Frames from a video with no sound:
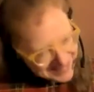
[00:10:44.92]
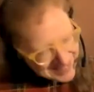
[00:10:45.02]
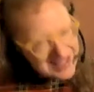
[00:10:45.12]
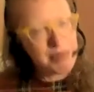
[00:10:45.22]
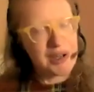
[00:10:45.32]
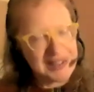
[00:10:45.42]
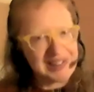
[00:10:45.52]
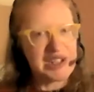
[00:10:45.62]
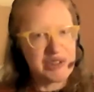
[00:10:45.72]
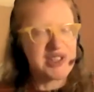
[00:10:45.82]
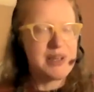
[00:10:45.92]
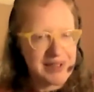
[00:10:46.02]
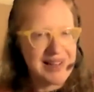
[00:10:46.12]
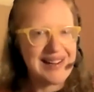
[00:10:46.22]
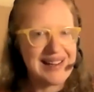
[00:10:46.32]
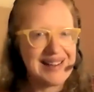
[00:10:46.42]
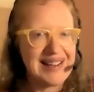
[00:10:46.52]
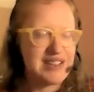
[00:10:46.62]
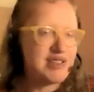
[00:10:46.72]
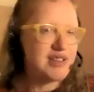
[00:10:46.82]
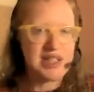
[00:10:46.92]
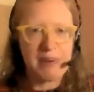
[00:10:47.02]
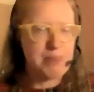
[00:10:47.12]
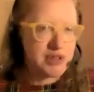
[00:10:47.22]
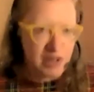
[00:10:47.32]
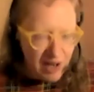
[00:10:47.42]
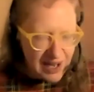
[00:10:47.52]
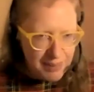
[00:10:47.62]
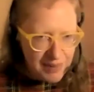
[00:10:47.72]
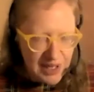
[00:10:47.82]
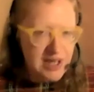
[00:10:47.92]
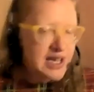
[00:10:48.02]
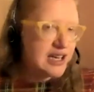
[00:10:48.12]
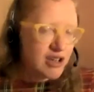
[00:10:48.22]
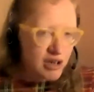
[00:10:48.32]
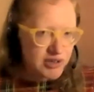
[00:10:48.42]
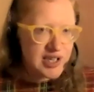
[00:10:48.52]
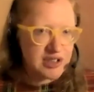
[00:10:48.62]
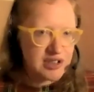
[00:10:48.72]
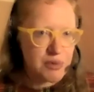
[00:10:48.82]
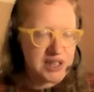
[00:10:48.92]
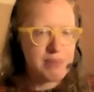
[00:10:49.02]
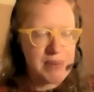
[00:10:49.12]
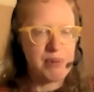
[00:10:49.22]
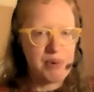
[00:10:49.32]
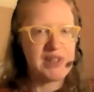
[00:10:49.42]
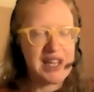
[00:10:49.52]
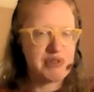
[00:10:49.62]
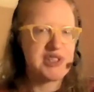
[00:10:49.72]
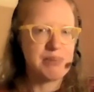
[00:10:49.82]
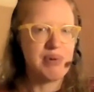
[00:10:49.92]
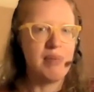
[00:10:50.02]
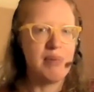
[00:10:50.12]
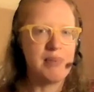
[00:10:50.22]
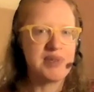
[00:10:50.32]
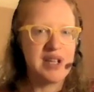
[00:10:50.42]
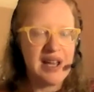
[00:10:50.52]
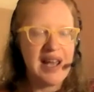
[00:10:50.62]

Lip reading: is more intellectually stimulating, and you can spend more time in a call center with the people with the interesting problems,